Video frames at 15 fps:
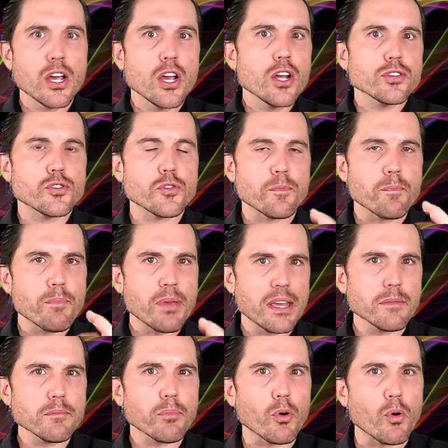to
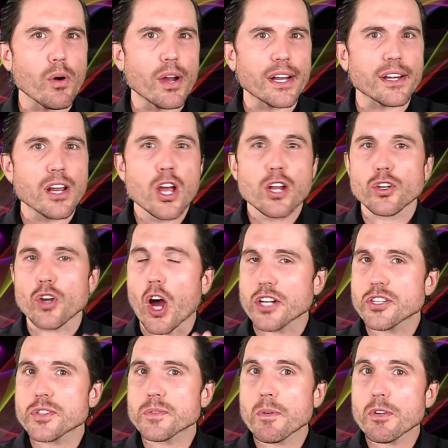pinpoint not
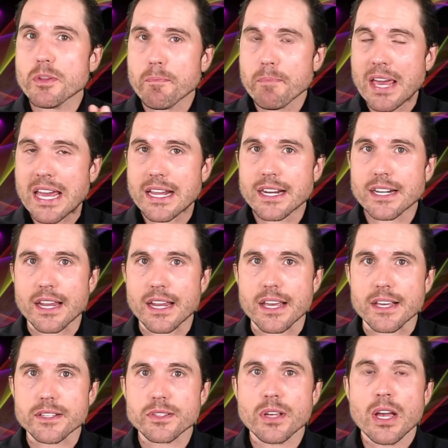just where the pain
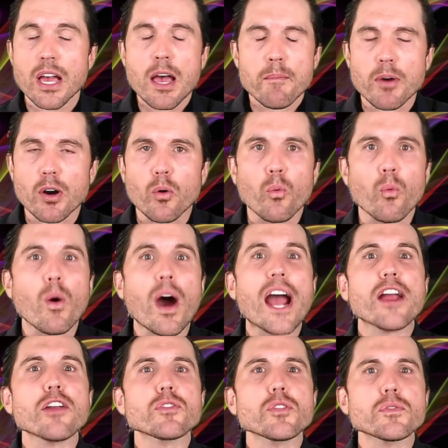is, but why
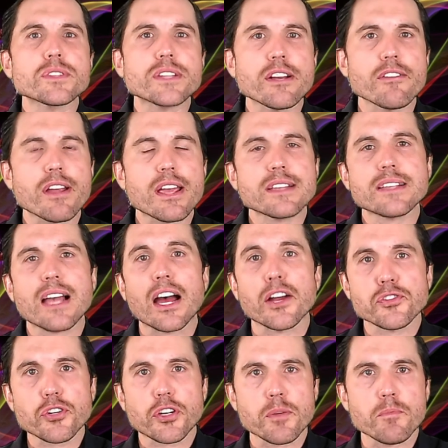are those areas under
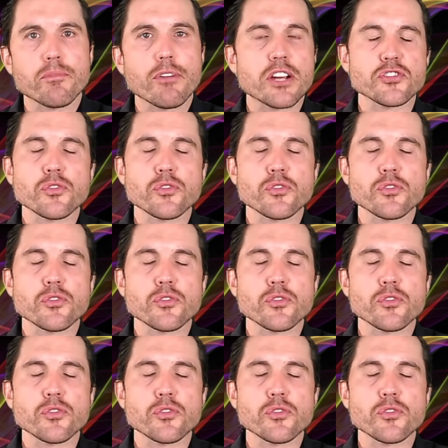compression?